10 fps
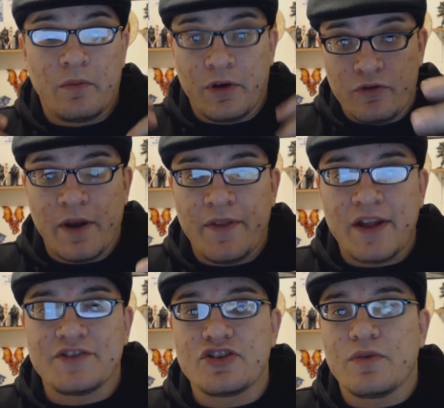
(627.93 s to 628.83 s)
when you've been in
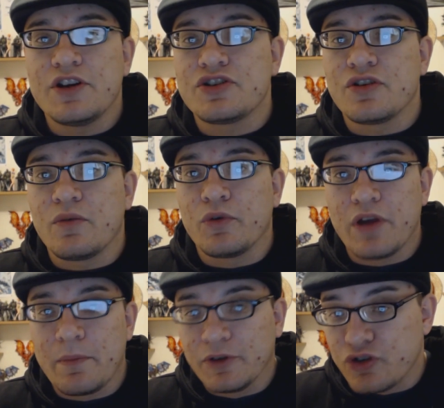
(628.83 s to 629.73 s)
that situation, were
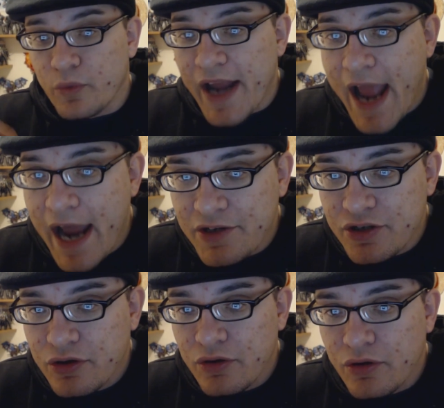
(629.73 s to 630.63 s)
you able to
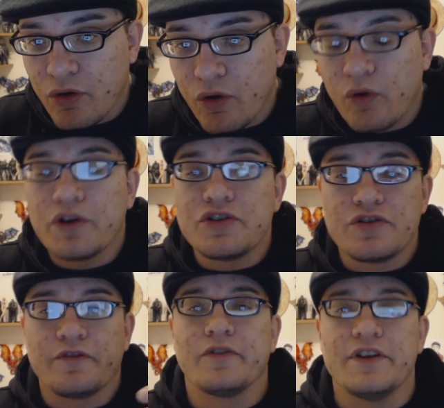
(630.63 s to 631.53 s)
react or did
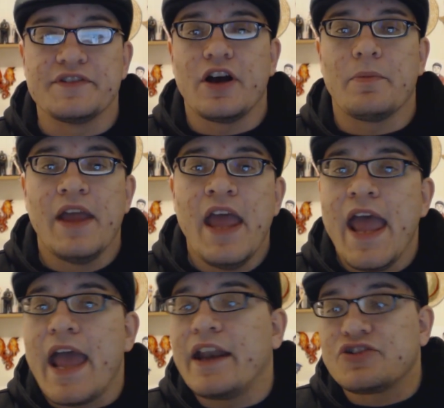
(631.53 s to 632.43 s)
you freeze up?
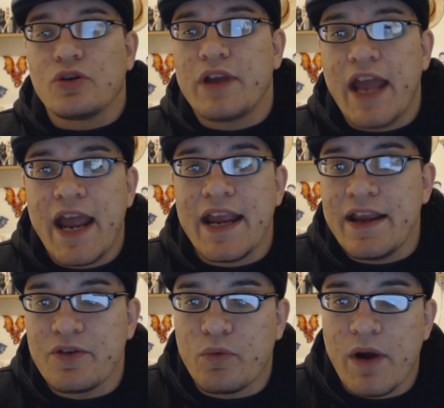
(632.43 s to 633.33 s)
And it's okay
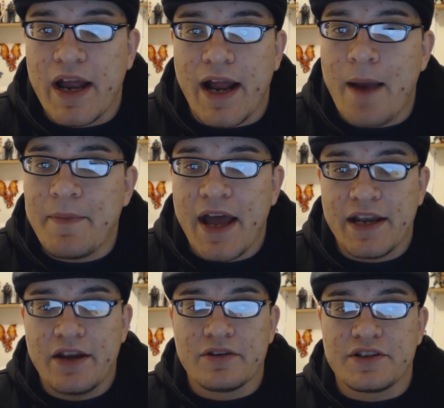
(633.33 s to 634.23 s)
either way. I'm not
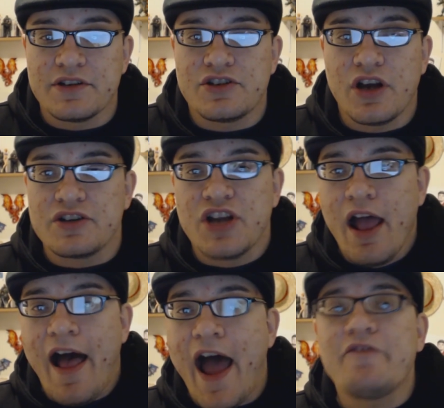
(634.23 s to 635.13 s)
here to judge.
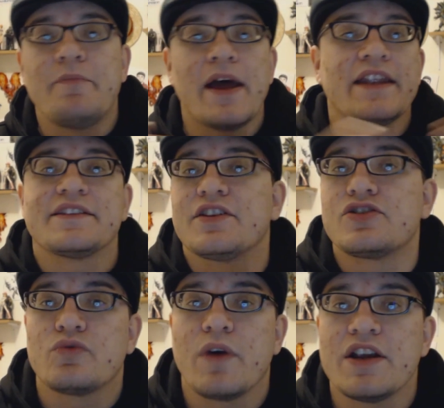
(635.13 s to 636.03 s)
I've been in
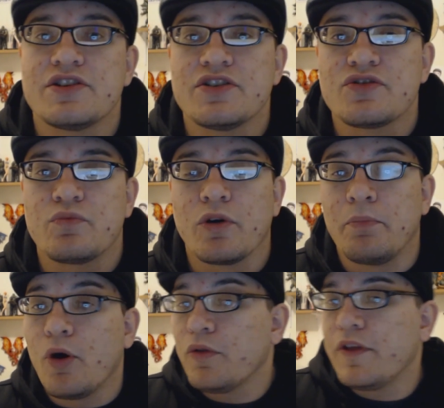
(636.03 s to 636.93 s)
situations where
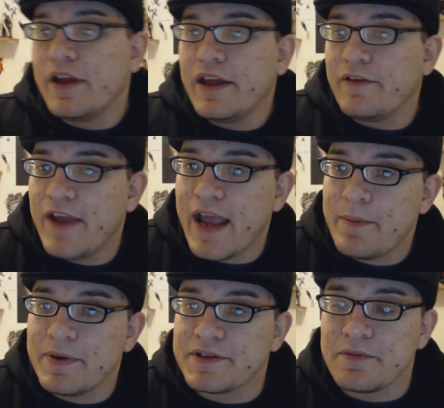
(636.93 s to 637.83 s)
both have
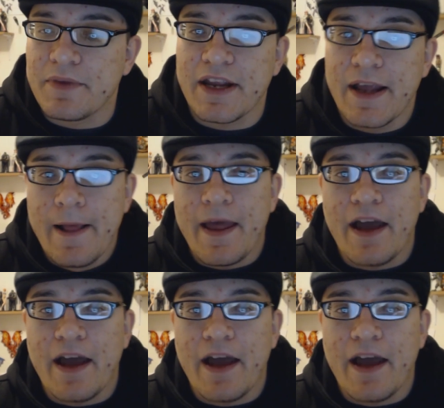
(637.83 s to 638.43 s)
happened to me.